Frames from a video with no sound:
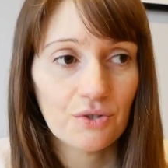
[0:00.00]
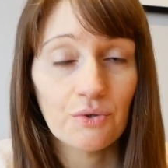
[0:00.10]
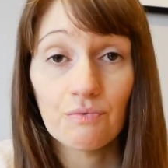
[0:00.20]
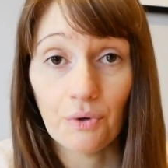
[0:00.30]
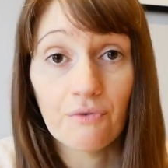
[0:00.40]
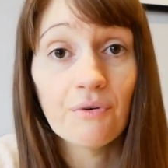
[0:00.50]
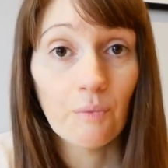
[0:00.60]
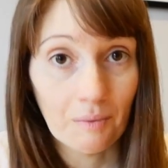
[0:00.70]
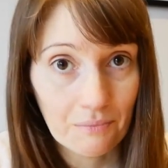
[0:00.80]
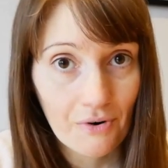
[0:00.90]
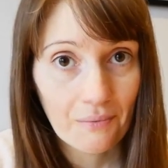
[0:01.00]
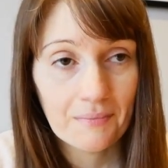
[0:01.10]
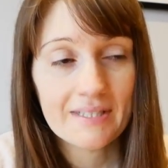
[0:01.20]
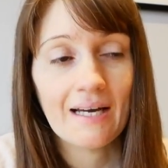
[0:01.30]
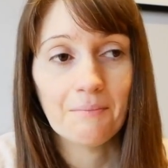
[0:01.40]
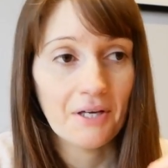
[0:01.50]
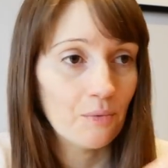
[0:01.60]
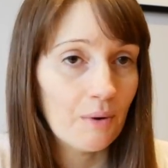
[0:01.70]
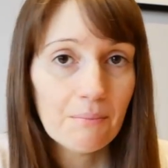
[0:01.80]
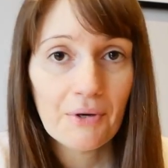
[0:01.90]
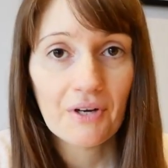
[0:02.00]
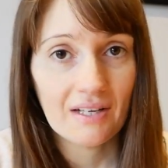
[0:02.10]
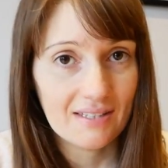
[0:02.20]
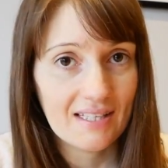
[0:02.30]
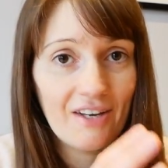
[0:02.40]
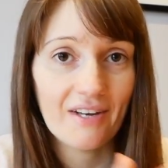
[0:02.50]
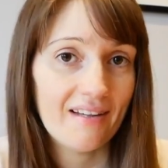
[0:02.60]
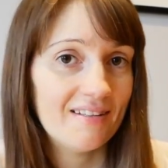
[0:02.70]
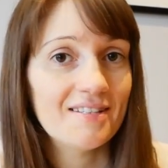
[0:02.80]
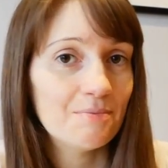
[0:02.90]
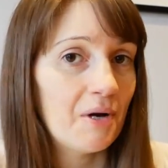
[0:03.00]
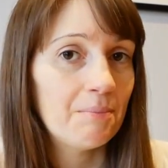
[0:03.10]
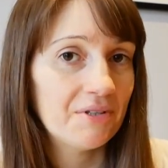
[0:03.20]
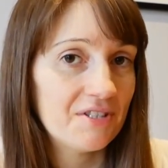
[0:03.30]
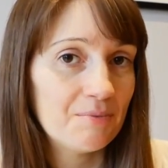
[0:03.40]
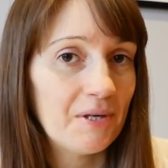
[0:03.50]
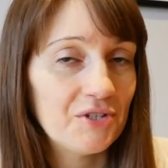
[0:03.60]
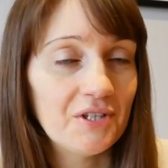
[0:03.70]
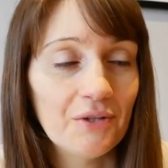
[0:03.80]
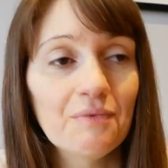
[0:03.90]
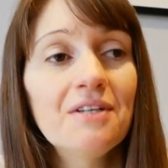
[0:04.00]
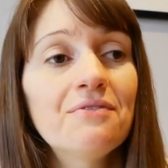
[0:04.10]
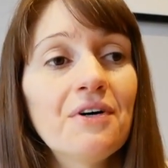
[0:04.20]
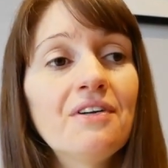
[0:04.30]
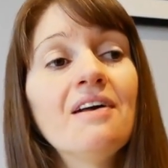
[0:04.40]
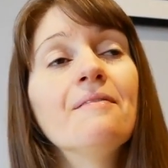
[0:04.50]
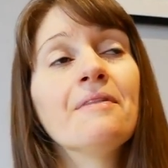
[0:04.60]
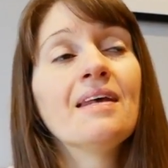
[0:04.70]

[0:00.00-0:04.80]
going to roll for one prompt and pick one book and say, okay, this is my participation in the readathon.